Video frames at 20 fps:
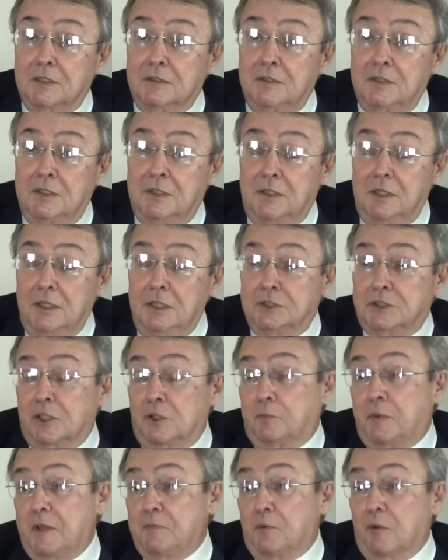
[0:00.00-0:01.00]
Uh, and
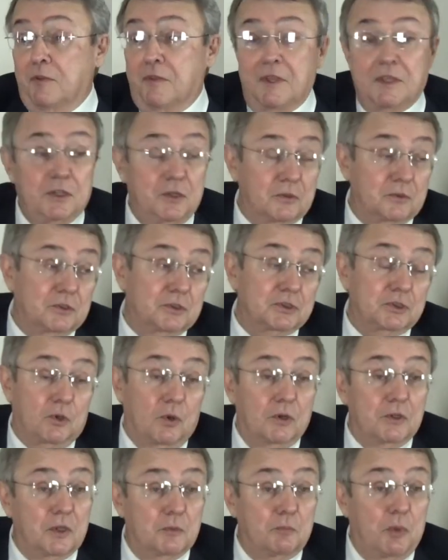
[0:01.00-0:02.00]
so people think you're just
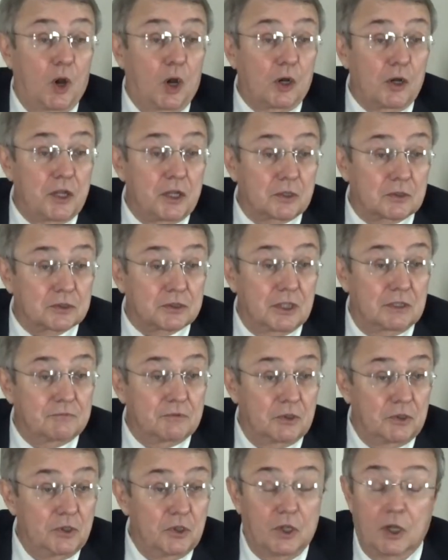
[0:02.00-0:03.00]
going to party or
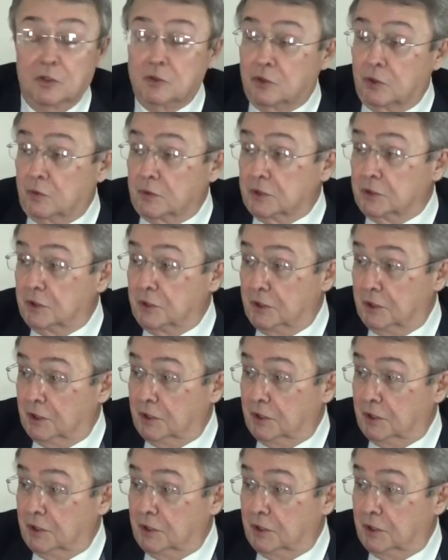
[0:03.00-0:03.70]
something. You go to a,